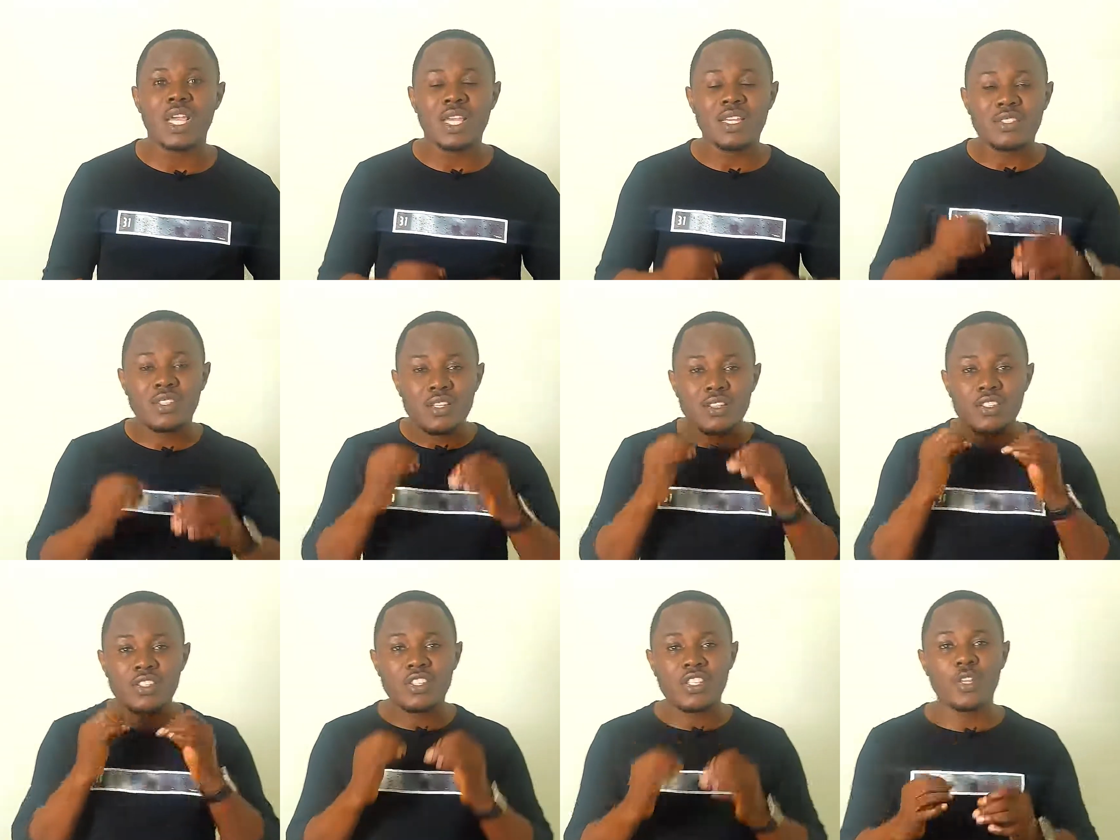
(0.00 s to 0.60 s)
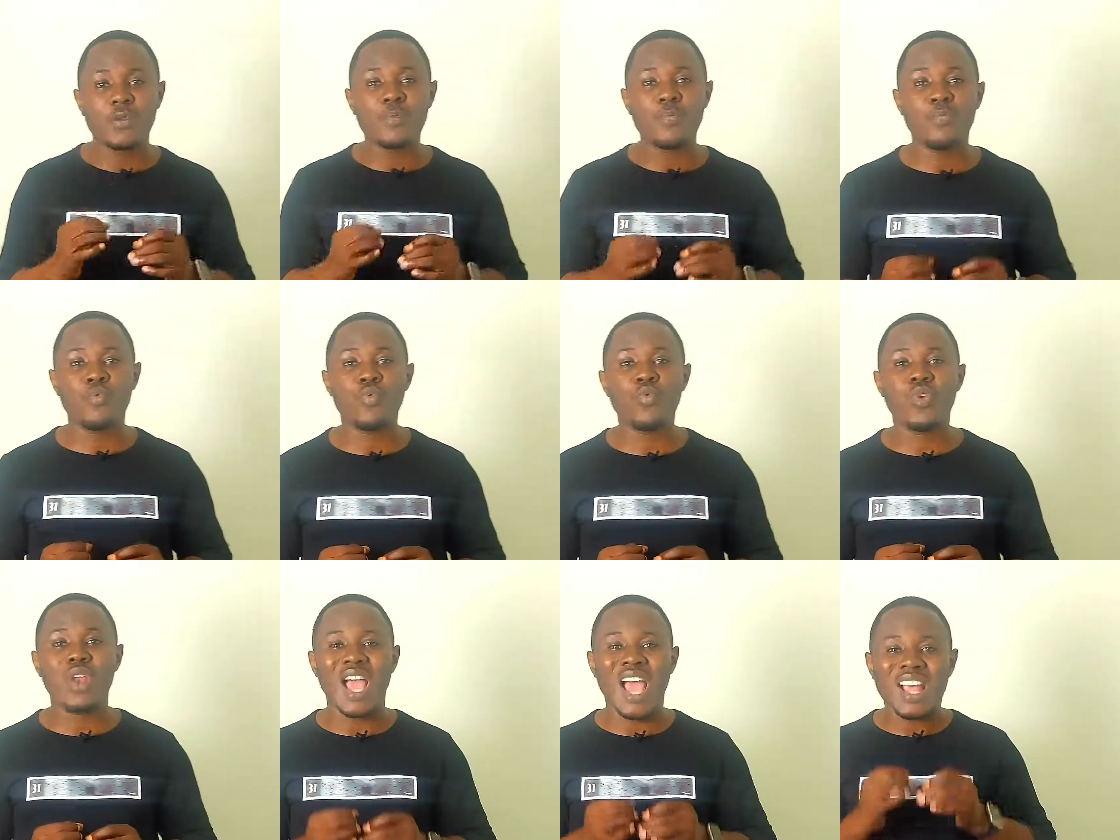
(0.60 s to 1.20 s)
is a
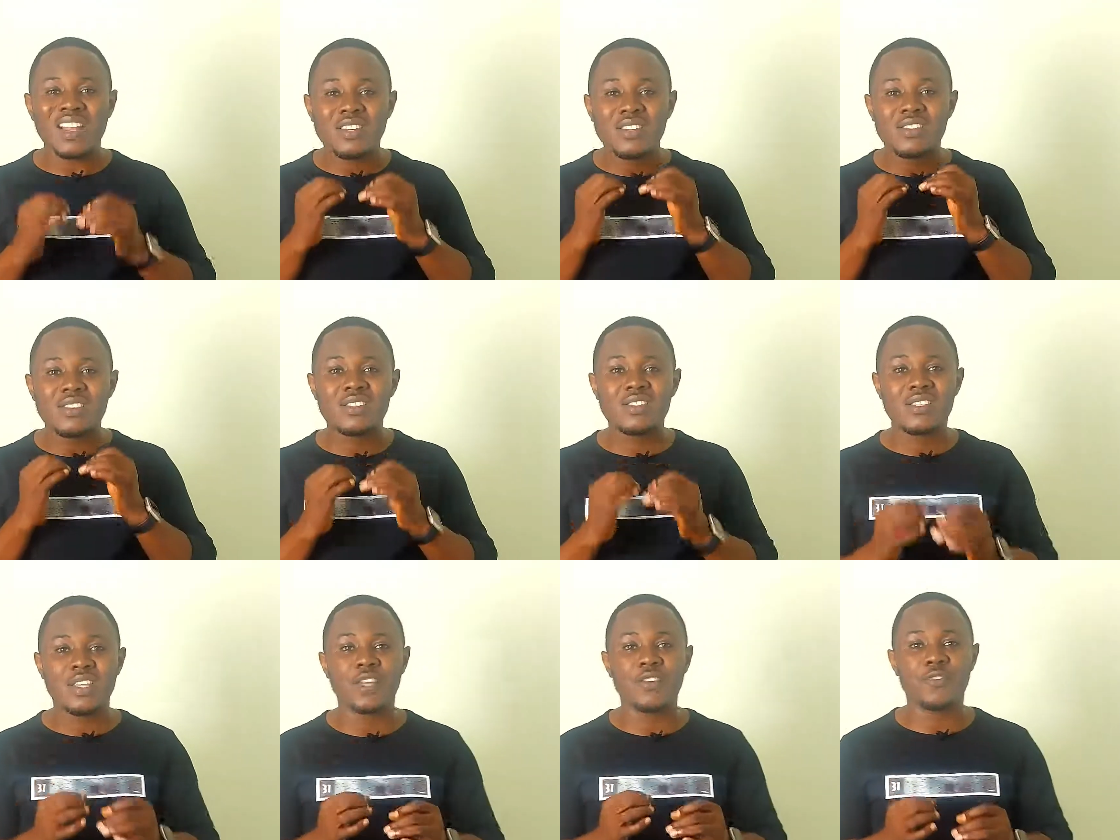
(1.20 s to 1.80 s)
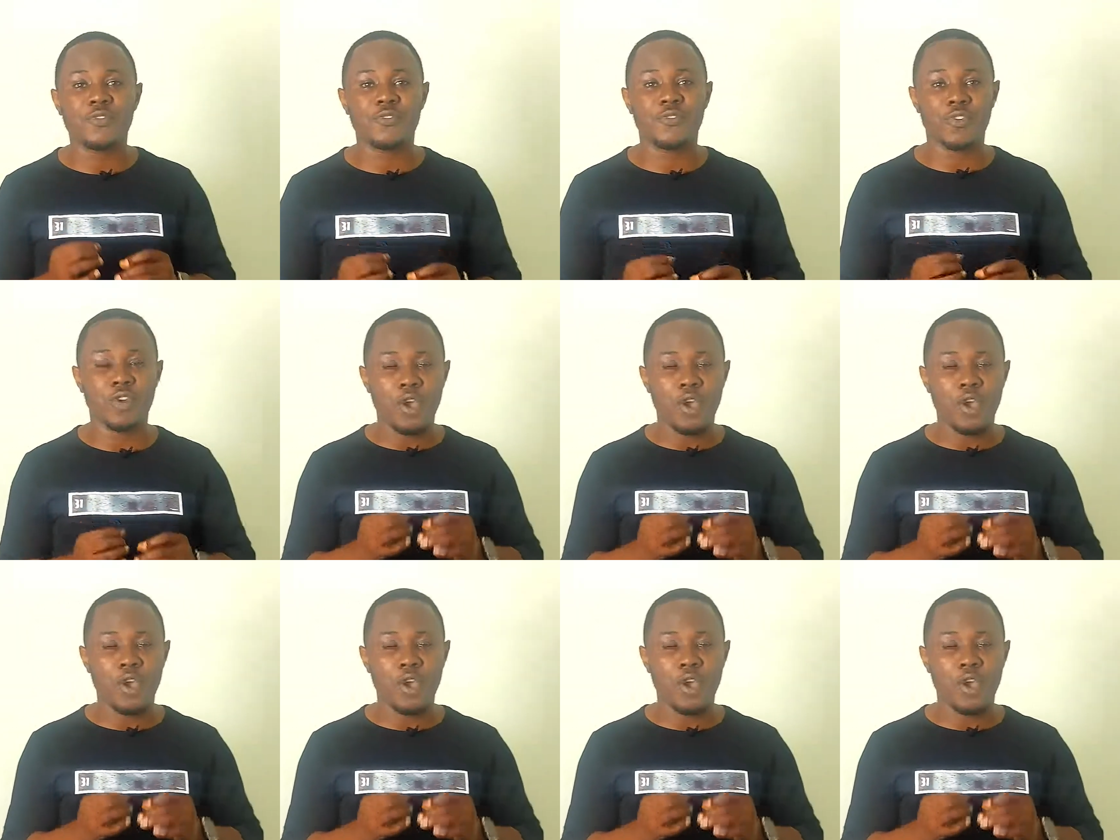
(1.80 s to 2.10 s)
simple and safe